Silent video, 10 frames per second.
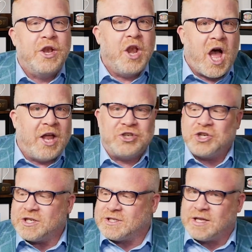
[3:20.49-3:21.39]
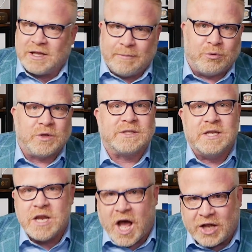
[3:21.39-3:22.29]
not just to liberals,
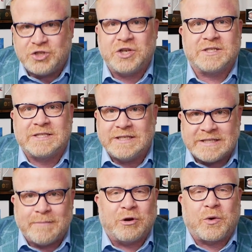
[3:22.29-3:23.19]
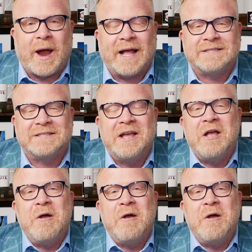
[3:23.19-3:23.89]
not just to Democrats,